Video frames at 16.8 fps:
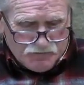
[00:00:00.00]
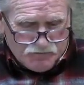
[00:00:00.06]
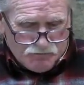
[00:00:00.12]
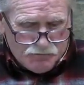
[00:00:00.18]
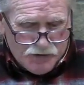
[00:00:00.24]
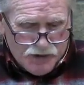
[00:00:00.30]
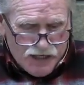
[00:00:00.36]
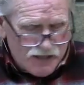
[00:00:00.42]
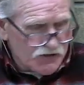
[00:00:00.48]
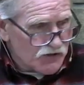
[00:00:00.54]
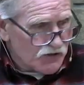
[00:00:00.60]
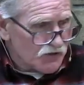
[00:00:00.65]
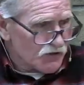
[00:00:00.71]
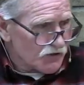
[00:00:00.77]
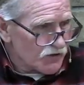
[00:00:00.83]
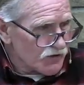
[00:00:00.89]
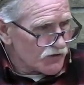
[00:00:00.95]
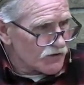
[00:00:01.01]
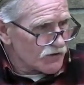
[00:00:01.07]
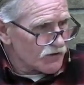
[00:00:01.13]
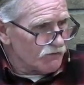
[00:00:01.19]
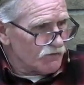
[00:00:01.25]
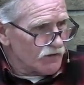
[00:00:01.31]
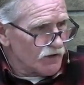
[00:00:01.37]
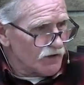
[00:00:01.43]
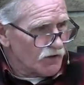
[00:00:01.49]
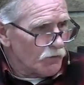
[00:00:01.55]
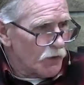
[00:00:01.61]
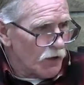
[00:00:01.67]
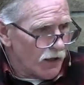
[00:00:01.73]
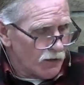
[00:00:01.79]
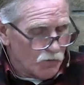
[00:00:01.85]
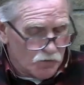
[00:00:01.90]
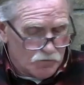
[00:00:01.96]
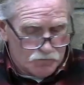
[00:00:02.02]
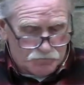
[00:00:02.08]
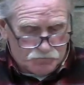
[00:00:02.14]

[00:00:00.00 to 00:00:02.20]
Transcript: passages in the Bible.